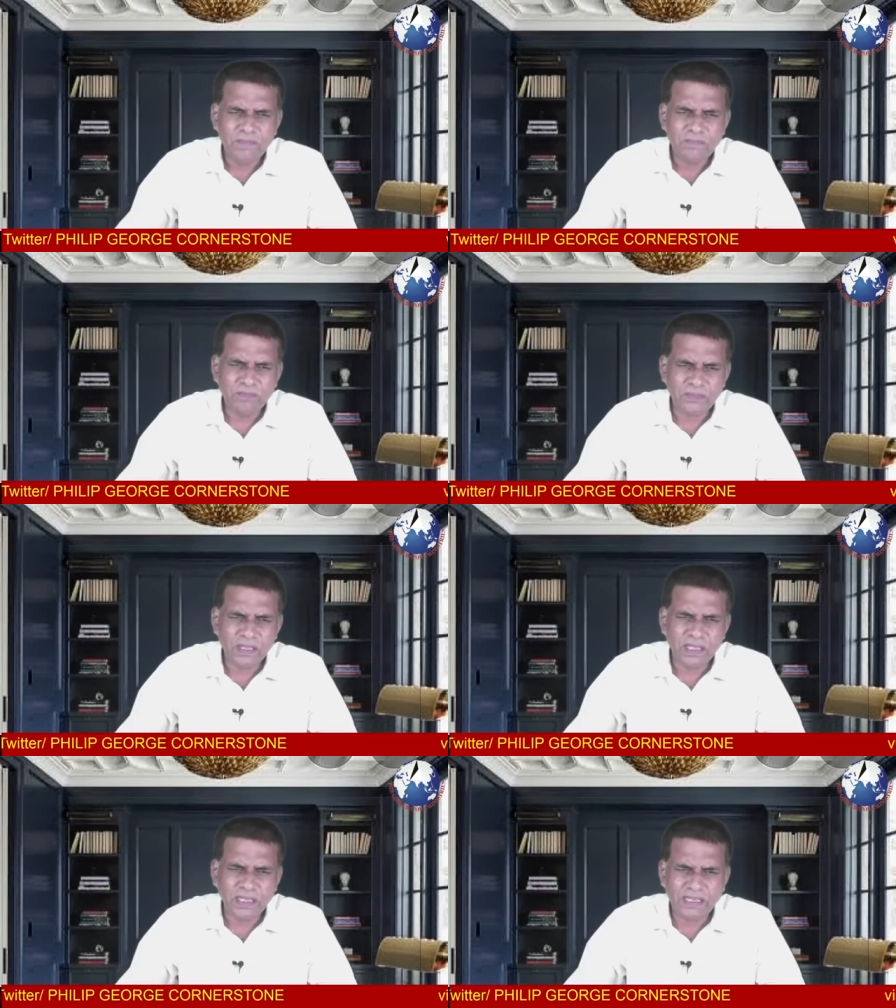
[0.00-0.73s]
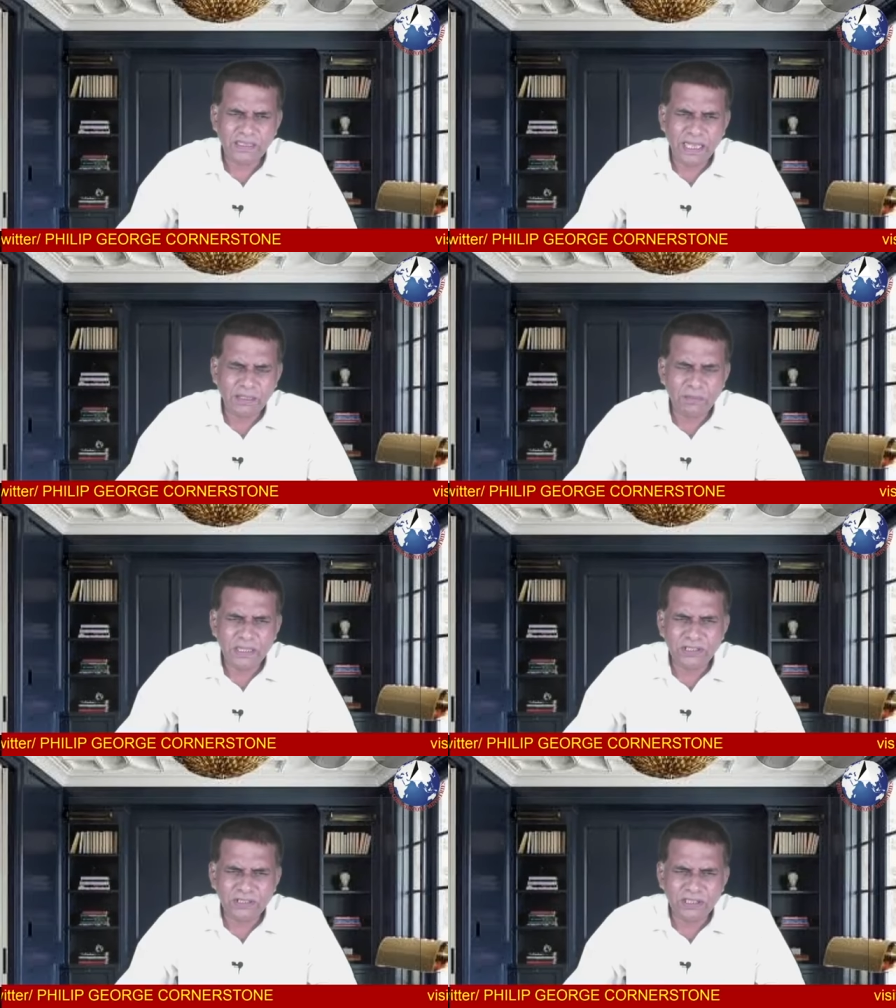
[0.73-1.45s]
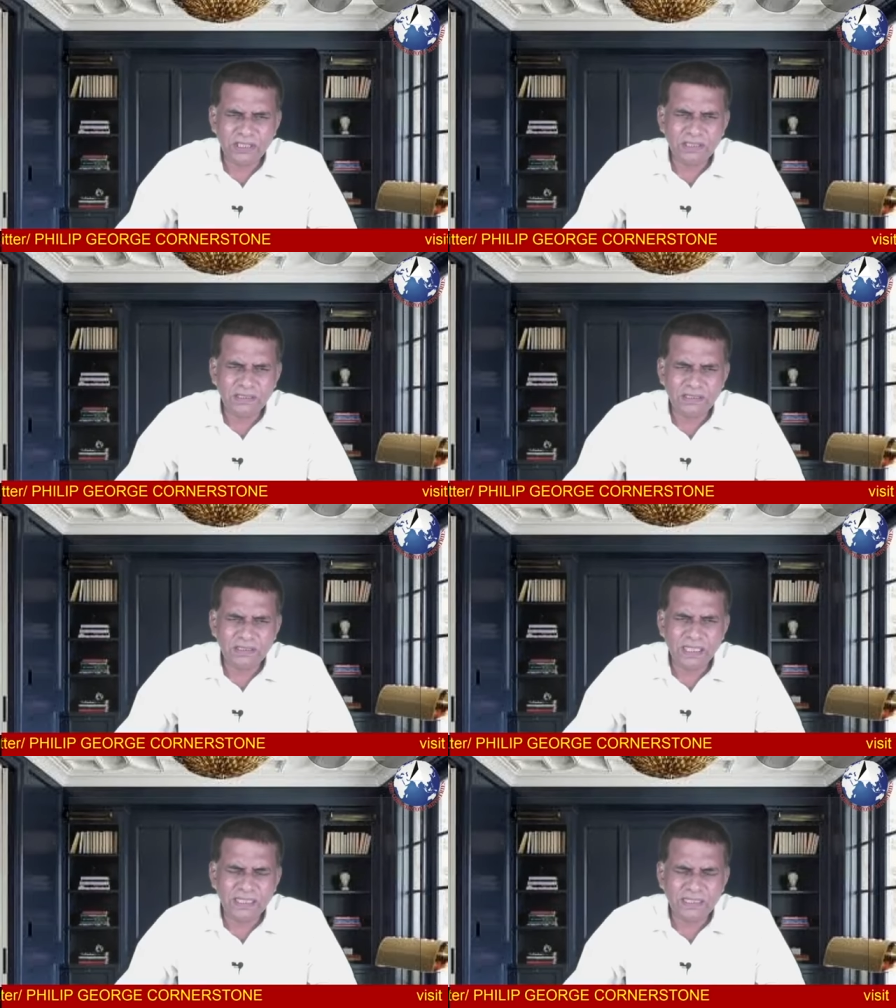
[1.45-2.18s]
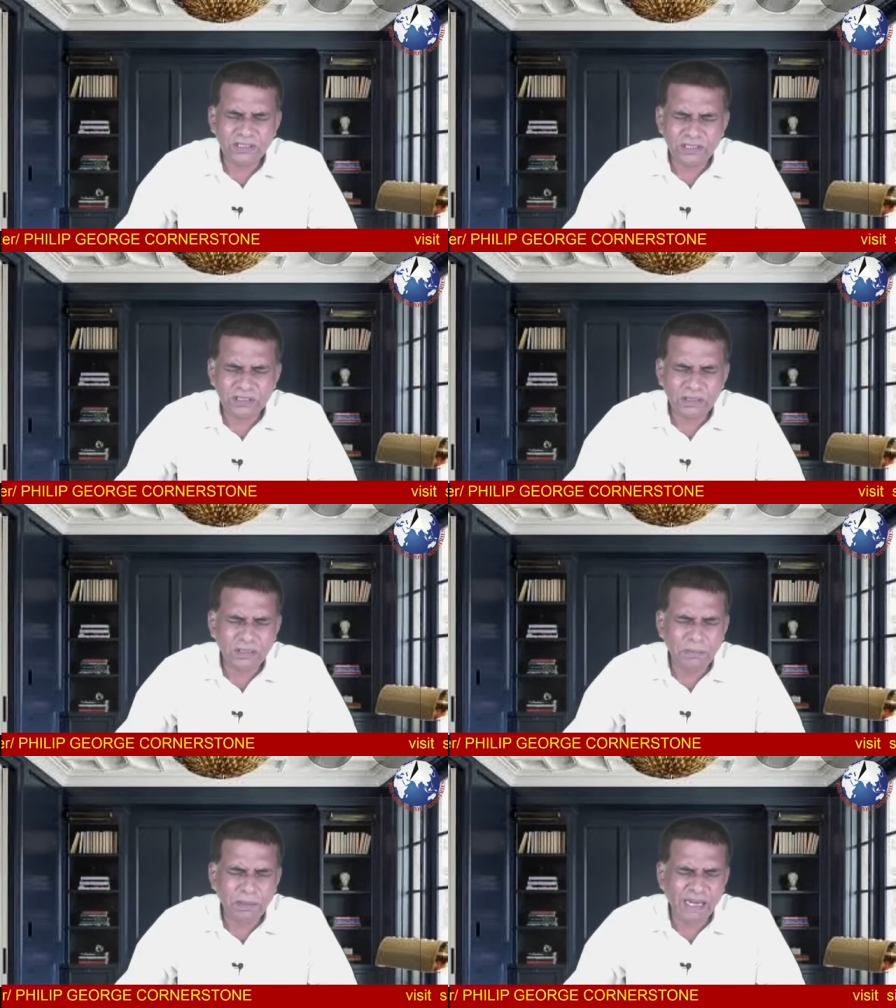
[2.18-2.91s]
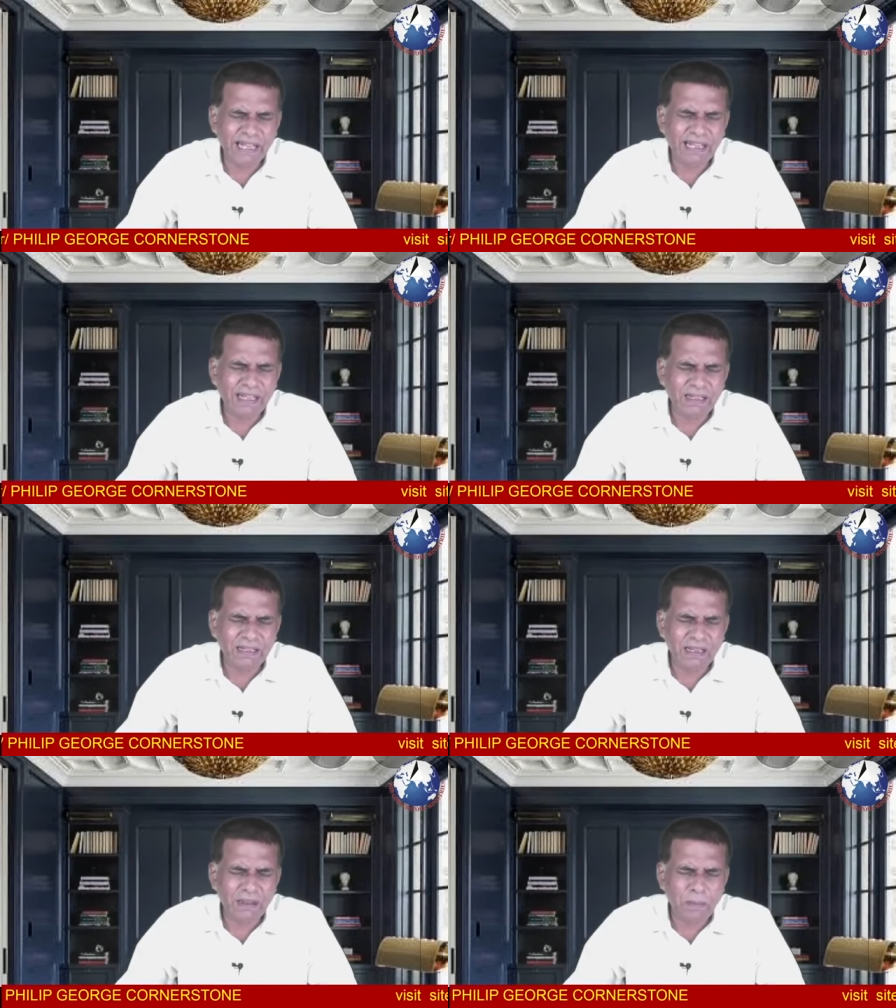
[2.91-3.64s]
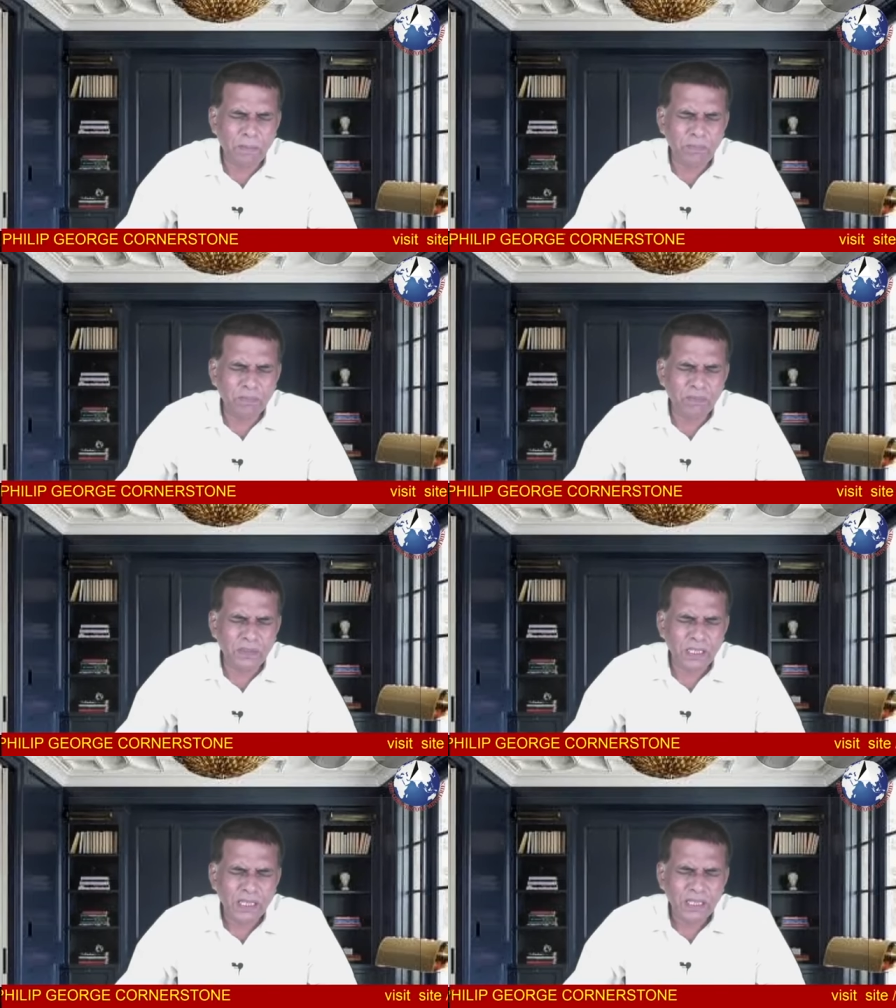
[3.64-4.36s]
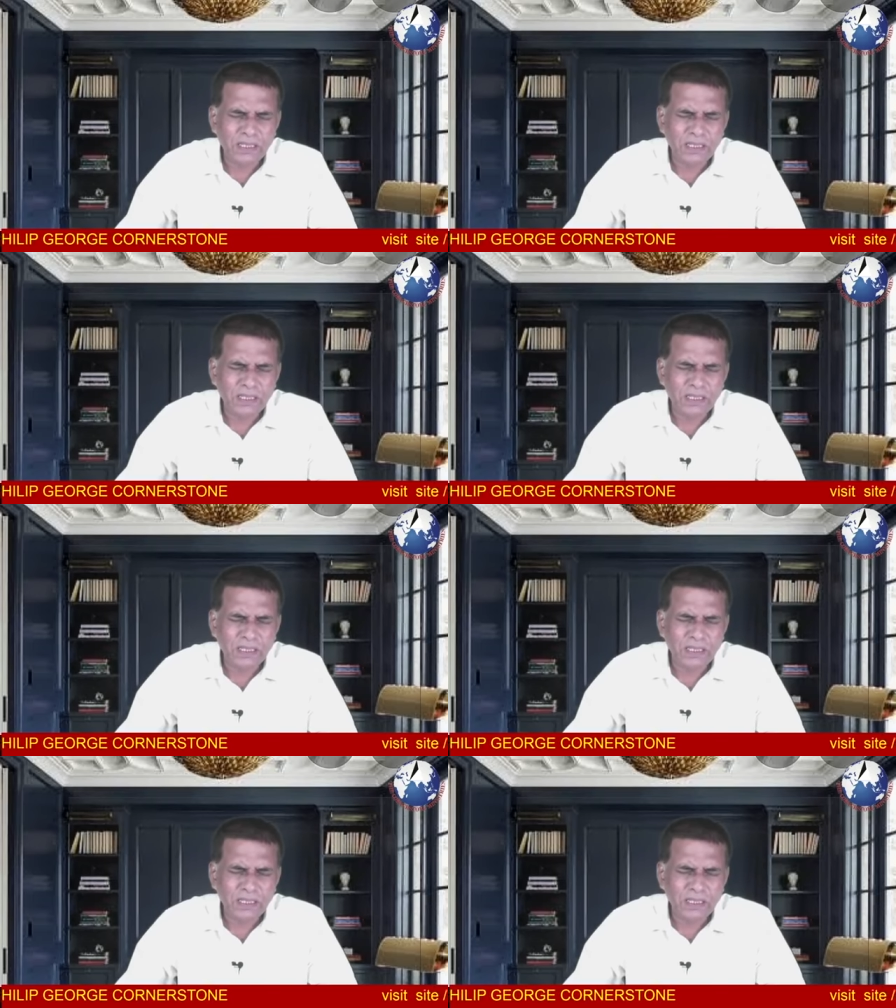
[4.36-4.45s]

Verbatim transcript: mm, uh, that means uh, that is bringing um,